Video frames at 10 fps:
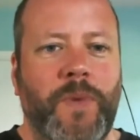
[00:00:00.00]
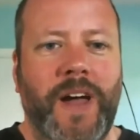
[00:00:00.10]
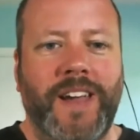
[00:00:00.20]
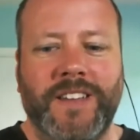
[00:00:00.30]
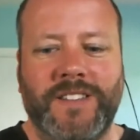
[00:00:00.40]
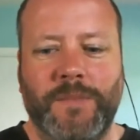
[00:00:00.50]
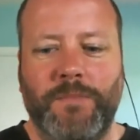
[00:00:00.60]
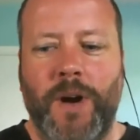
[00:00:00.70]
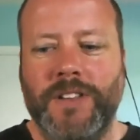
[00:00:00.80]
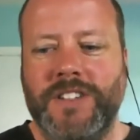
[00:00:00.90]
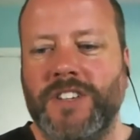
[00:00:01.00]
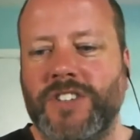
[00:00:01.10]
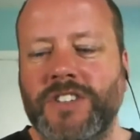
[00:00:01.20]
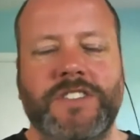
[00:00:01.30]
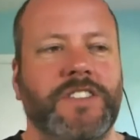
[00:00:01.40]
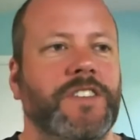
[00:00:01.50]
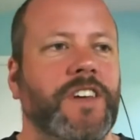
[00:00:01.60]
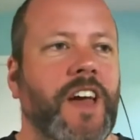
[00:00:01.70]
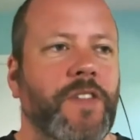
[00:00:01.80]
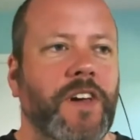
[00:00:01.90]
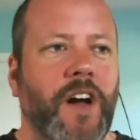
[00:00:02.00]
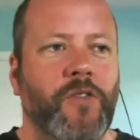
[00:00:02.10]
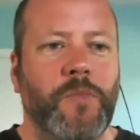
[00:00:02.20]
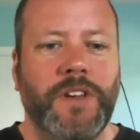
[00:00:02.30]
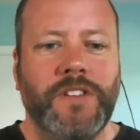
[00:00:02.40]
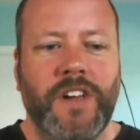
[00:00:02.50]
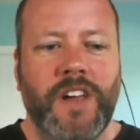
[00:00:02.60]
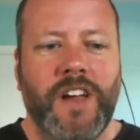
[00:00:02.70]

I guess, the politicians and the government,